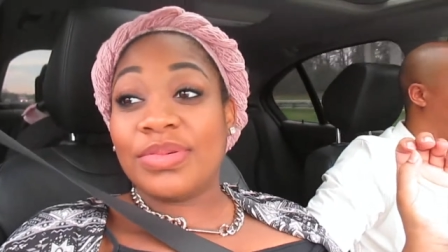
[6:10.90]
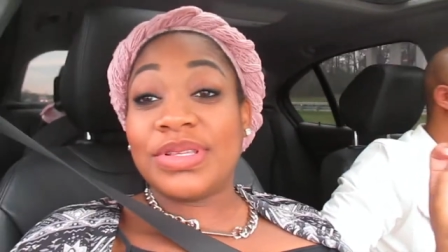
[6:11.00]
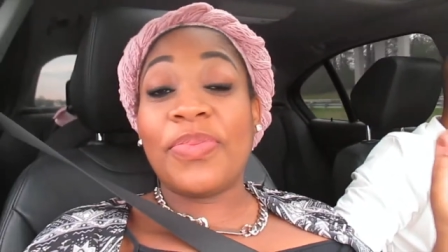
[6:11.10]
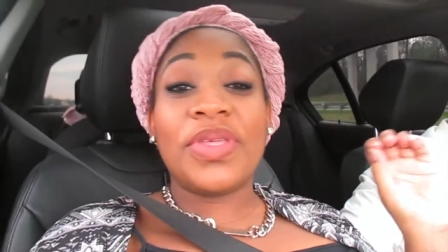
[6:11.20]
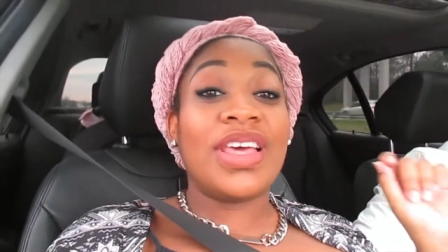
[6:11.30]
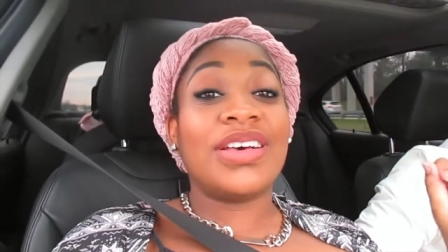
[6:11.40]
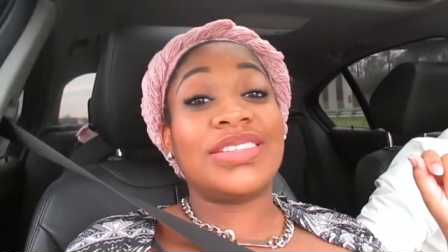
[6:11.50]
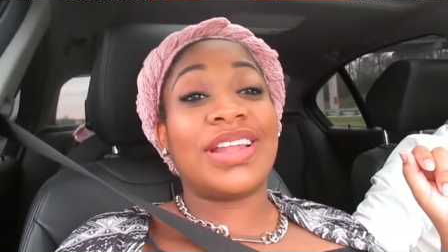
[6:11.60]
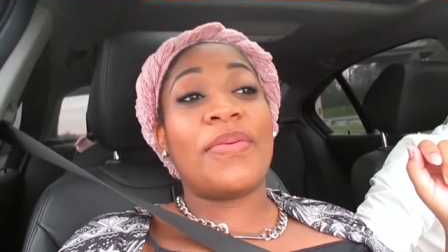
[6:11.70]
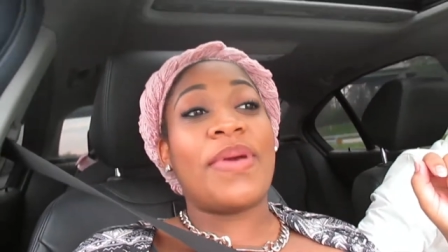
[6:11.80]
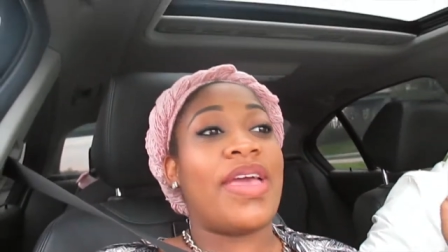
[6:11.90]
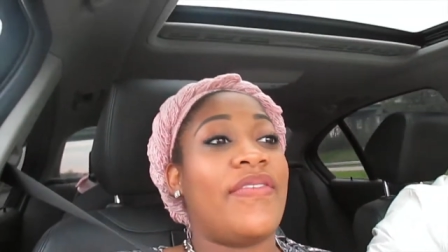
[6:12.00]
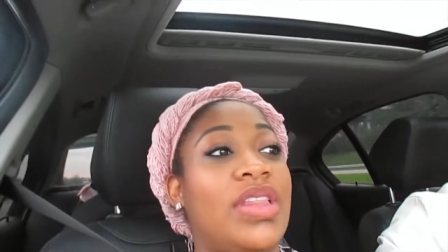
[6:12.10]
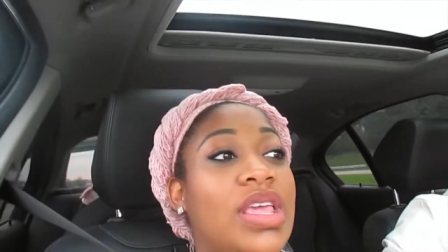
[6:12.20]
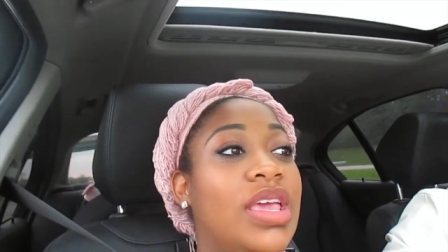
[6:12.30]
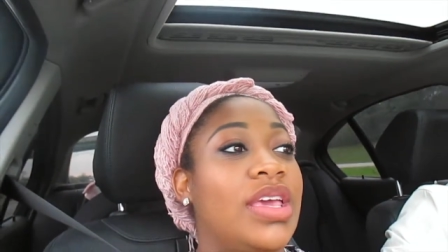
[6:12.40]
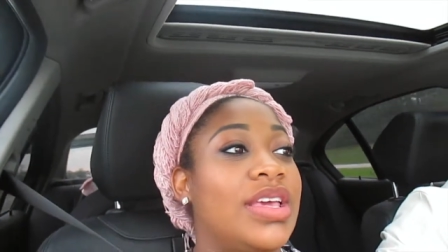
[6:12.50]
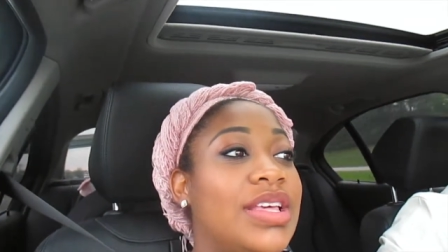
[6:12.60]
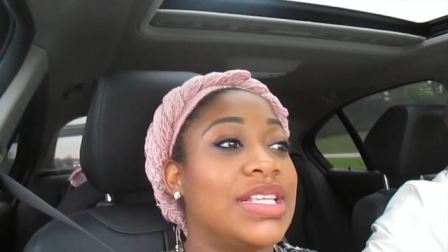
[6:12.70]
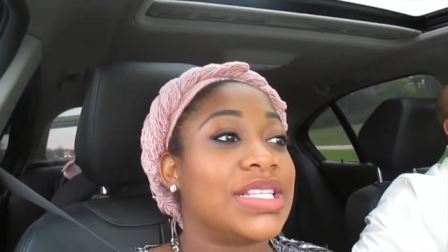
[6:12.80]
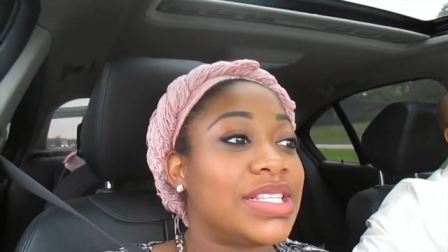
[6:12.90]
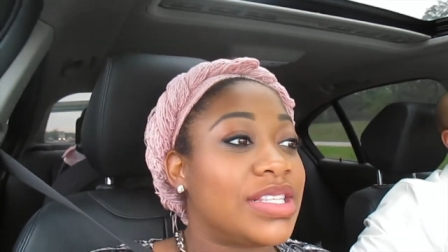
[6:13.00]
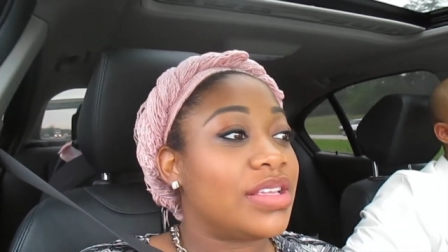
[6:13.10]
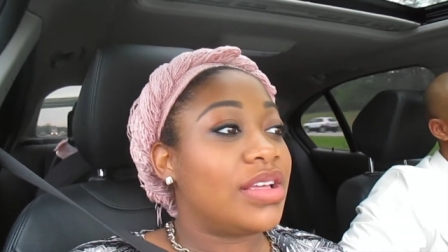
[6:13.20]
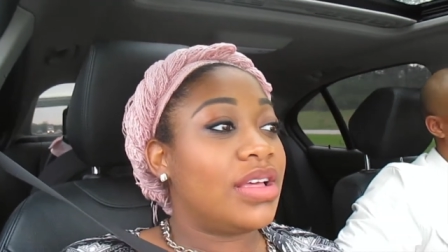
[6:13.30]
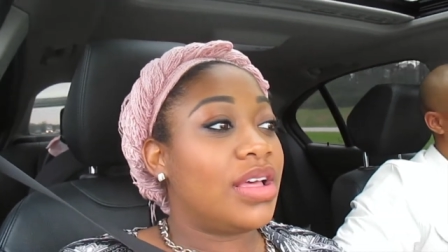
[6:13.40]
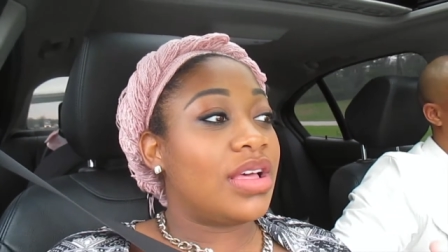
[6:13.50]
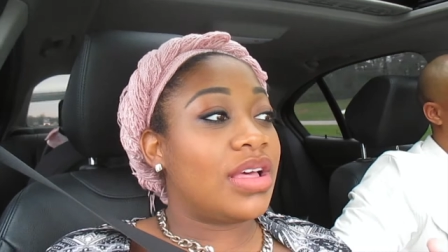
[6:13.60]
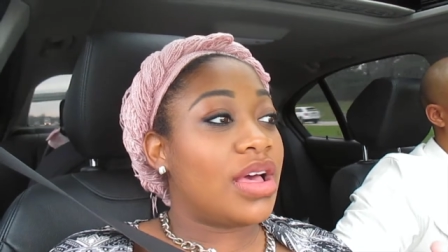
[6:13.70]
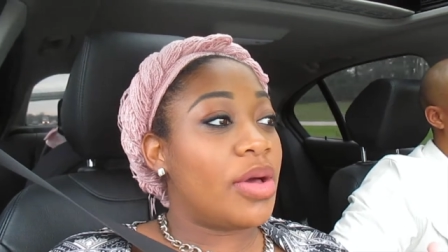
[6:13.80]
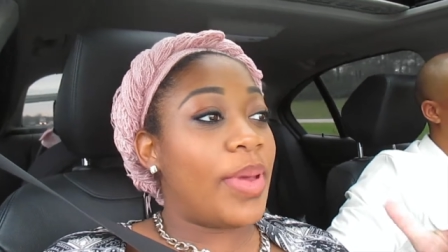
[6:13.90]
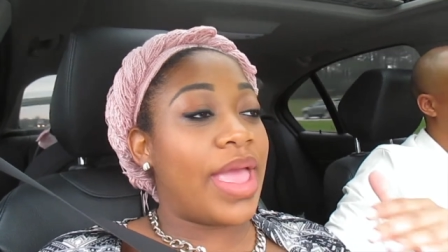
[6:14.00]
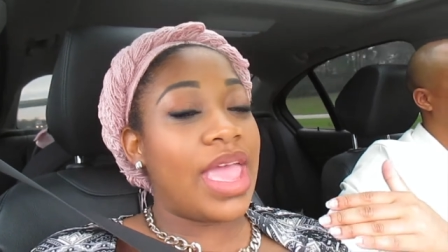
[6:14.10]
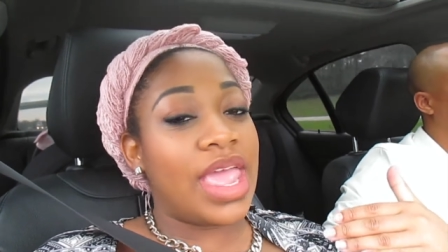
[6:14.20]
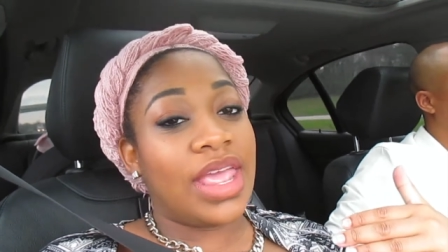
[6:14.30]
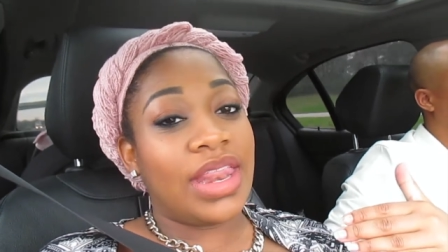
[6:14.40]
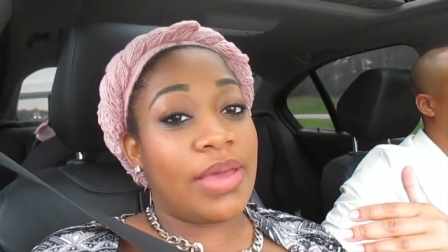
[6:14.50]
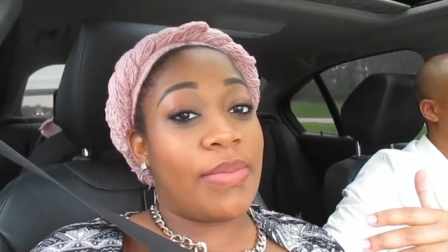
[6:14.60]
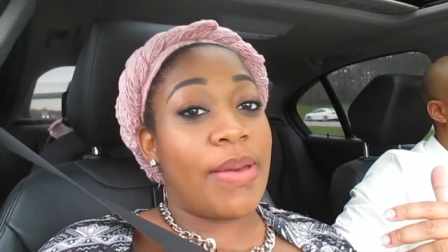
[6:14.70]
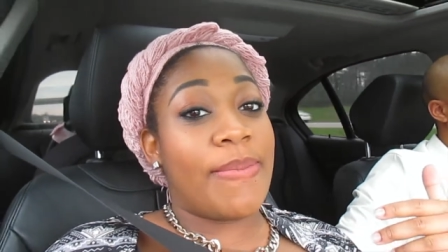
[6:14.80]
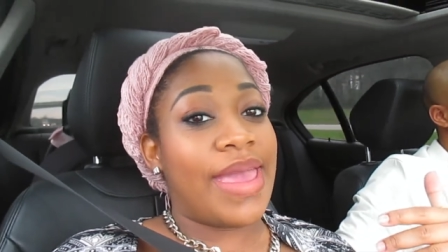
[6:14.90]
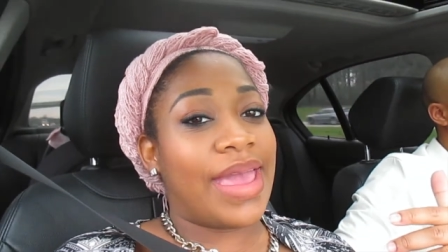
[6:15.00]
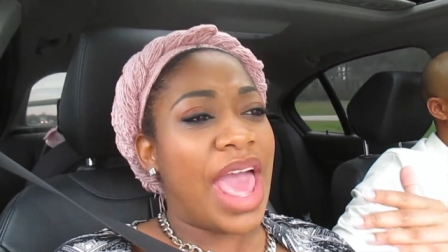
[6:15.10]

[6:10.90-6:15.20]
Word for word: something else that I'm having is a pain in my back.